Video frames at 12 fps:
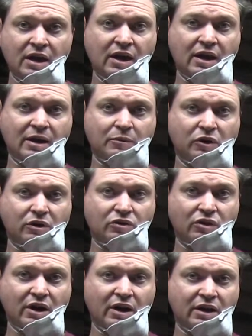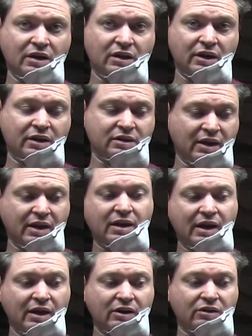and I'm going to try and
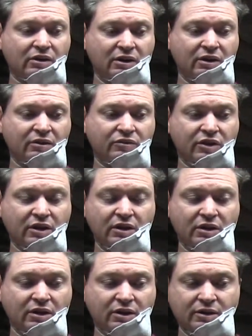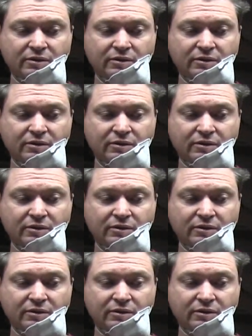take care of the